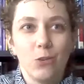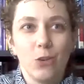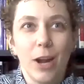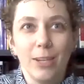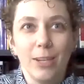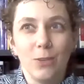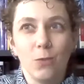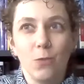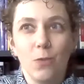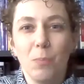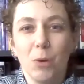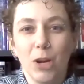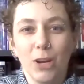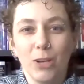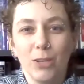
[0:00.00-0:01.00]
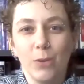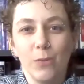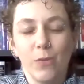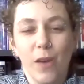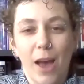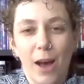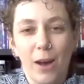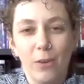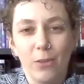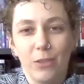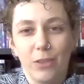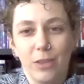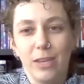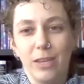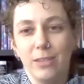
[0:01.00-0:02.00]
trans reproductive health
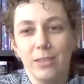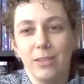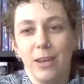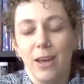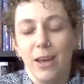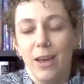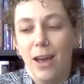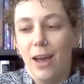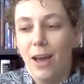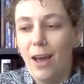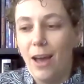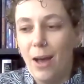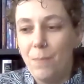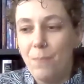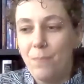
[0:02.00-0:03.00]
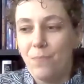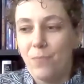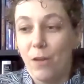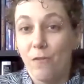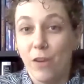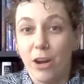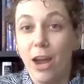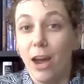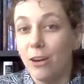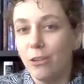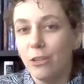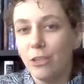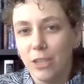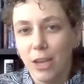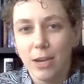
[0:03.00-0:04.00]
is a very
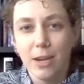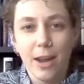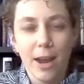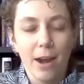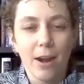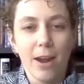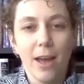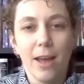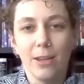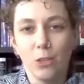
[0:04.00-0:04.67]
understudied area.